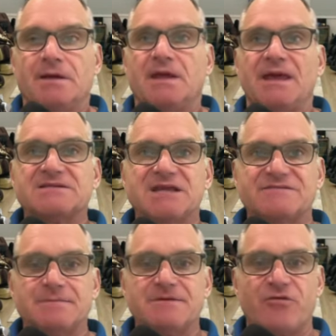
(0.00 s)
as I've
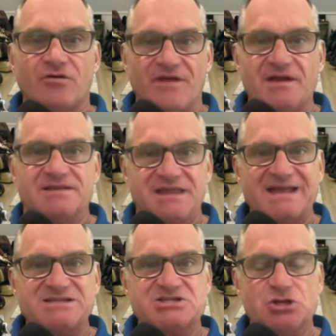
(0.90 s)
said before, that
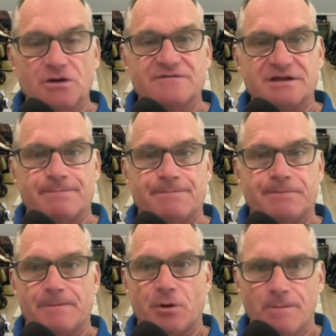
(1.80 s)
that serves a,
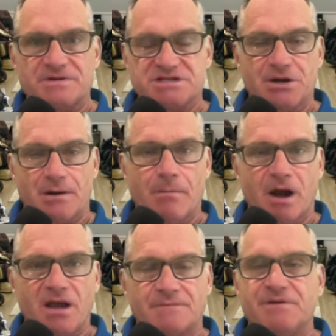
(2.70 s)
a, purpose in our
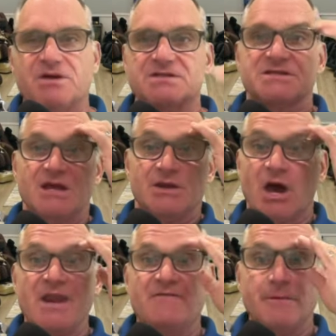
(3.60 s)
market because
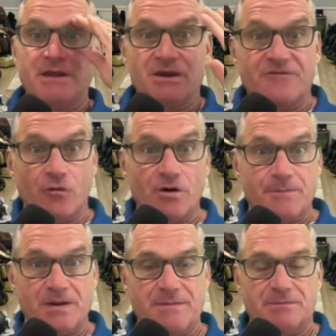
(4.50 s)
not everybody can afford a
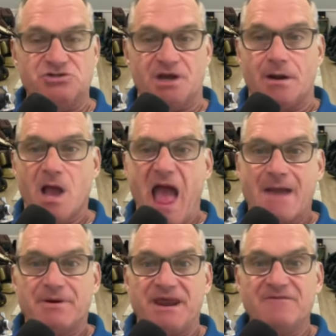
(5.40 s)
premium chair,
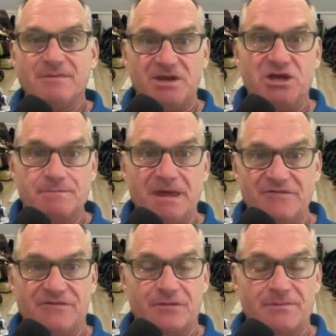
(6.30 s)
but everybody could
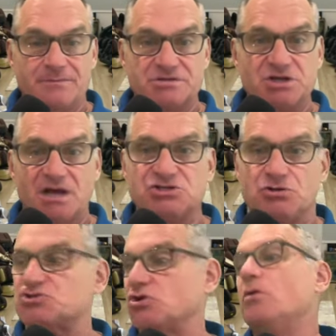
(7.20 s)
benefit from a massage chair.
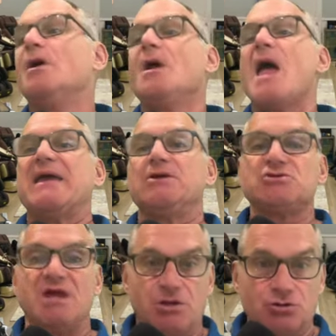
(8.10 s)
So you
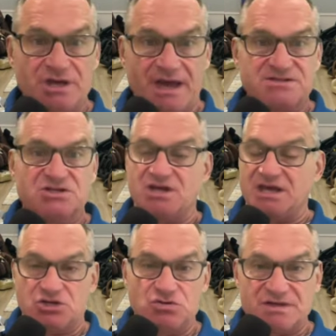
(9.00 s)
take your chances, you get
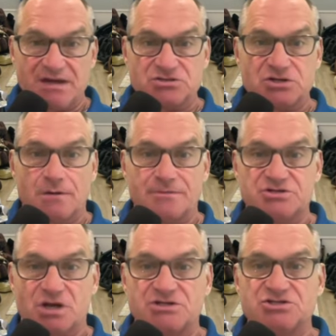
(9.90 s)
a two thousand dollar
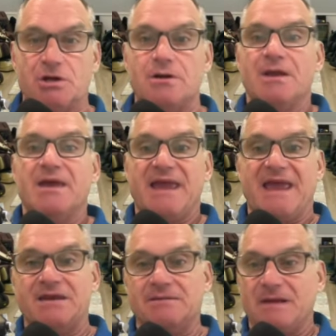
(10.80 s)
massage chair,
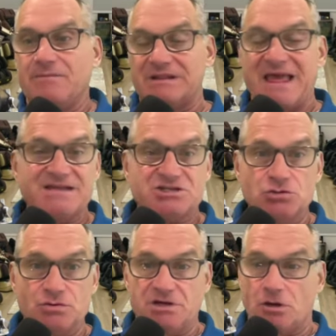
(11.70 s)
and maybe it lasts
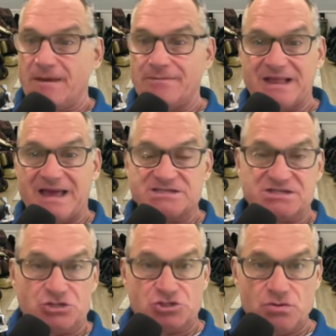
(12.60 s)
you a year, maybe it lasts
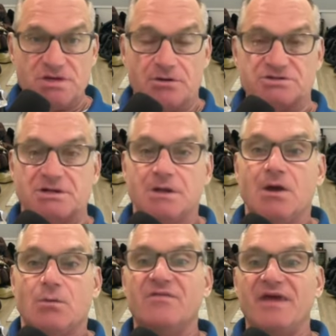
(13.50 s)
you two years.
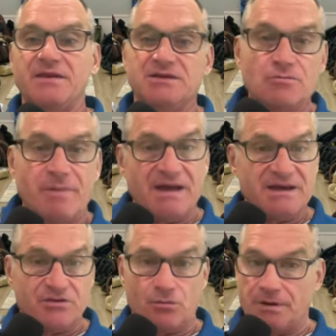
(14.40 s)
Well, then you buy
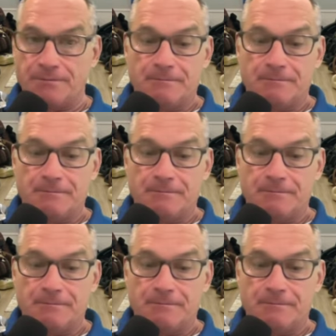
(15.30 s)
another one,